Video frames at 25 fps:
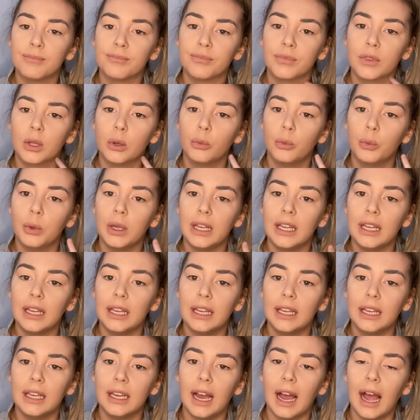
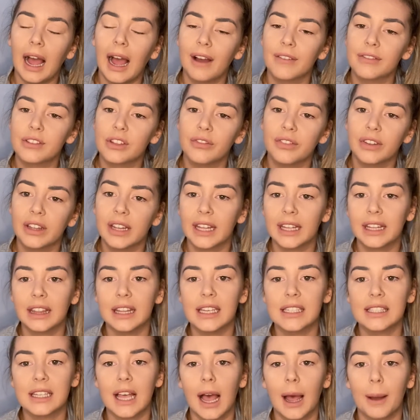we have something like
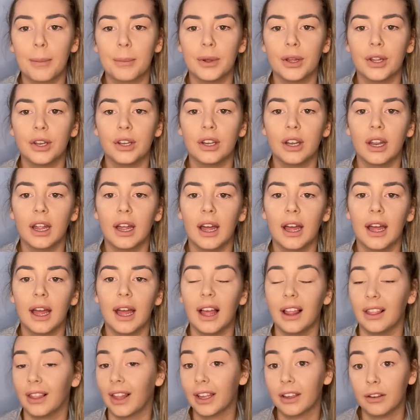this happen,
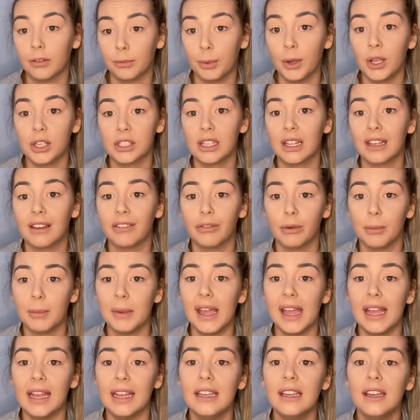personally for
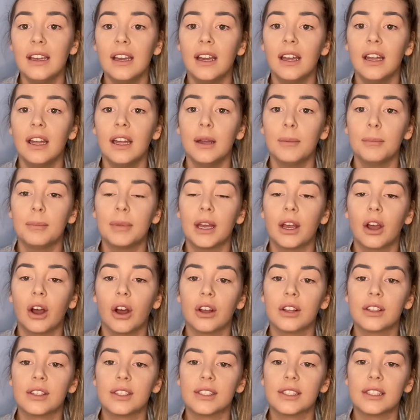me,
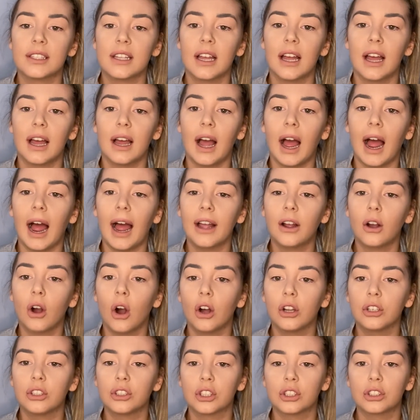because I
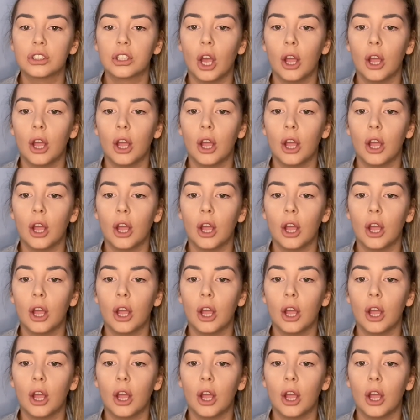can't just go